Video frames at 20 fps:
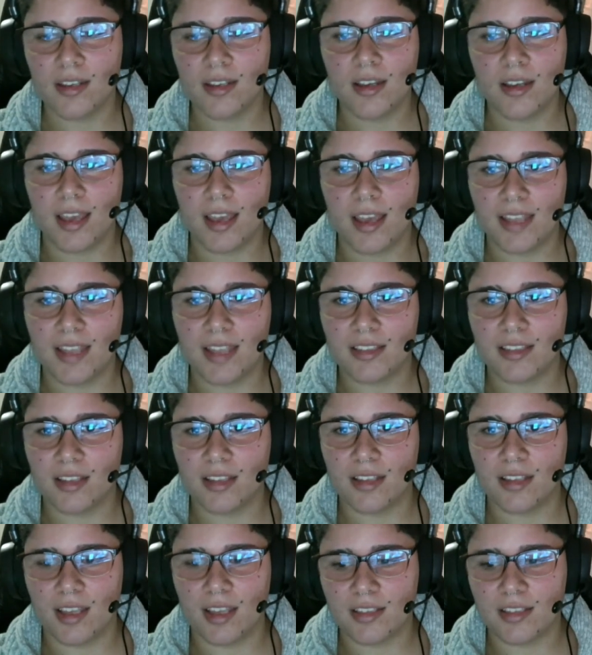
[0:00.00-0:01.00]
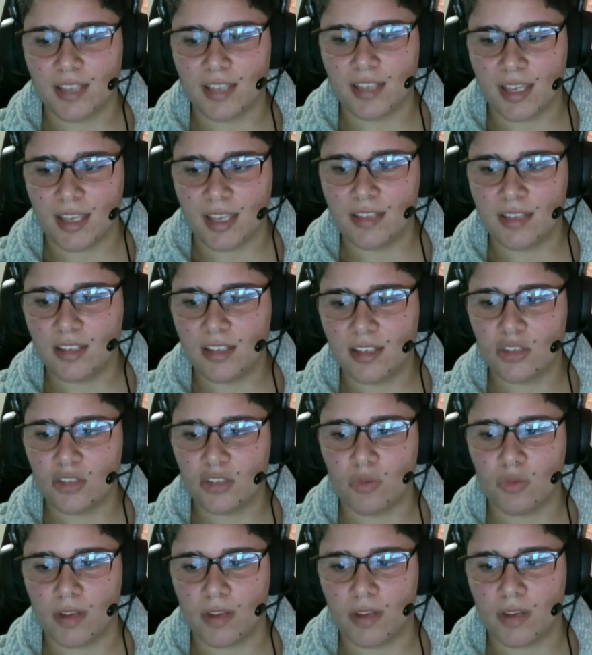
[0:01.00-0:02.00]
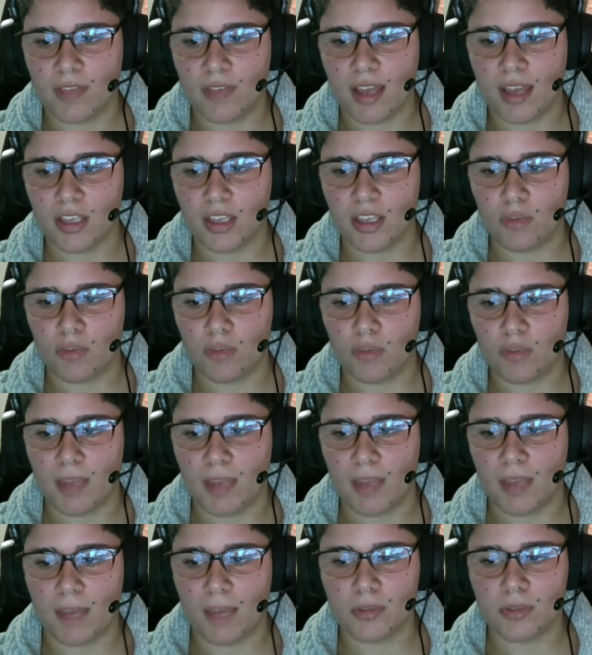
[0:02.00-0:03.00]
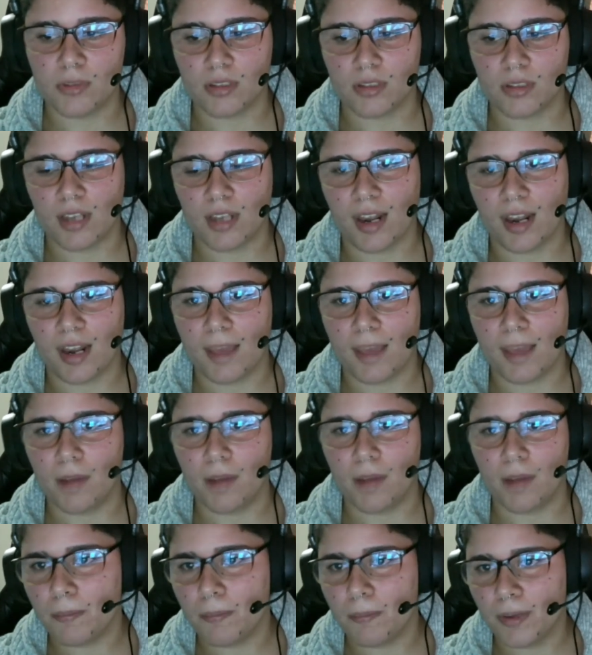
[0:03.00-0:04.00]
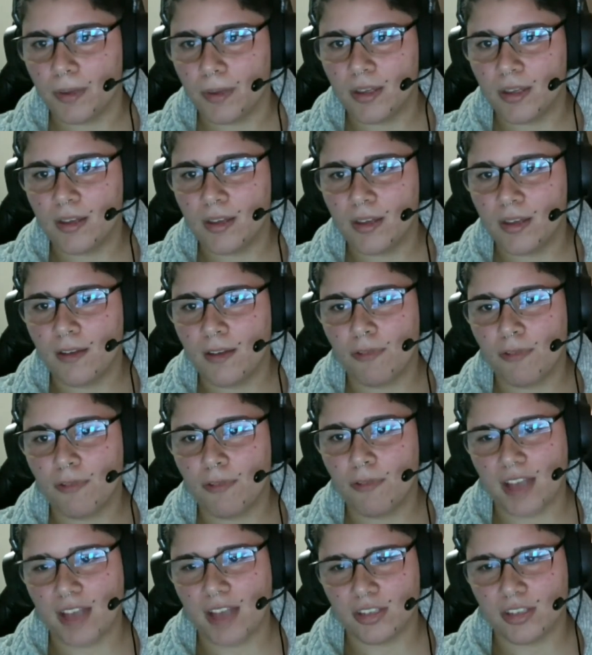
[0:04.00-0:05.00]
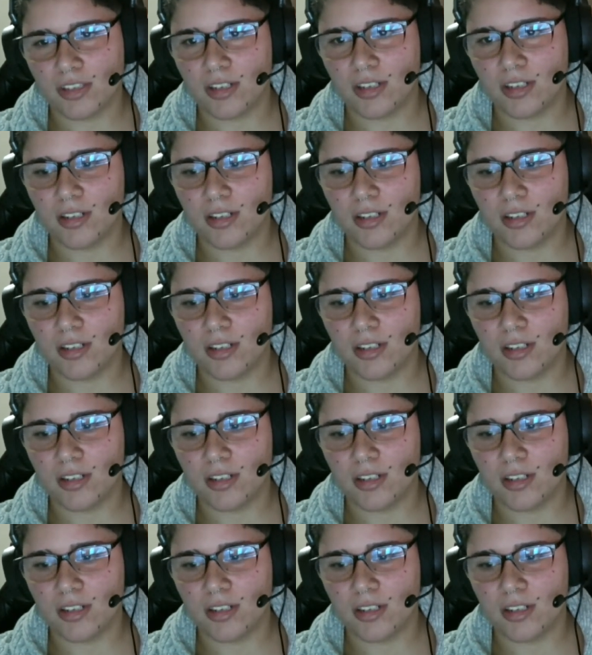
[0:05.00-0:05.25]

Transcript: It's the easiest one that you will be able to climb up faster